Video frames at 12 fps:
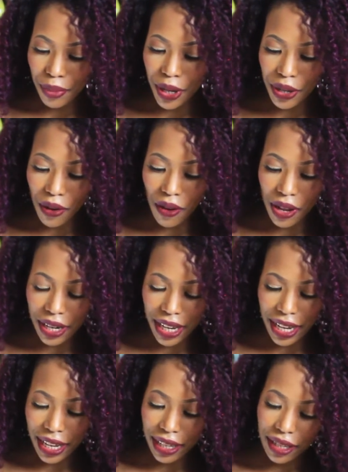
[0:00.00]
put on
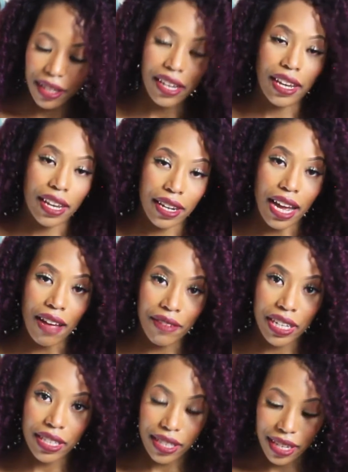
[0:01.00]
it. And
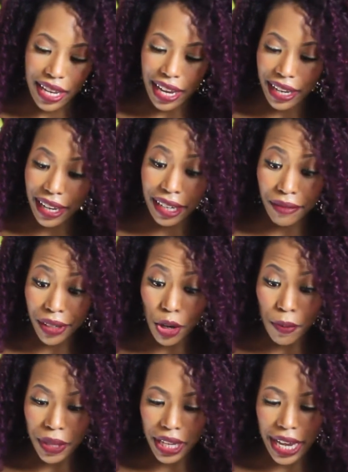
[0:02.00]
obviously I can't even
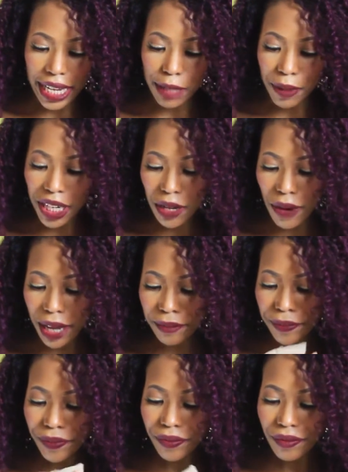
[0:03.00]
open the case, but anyway,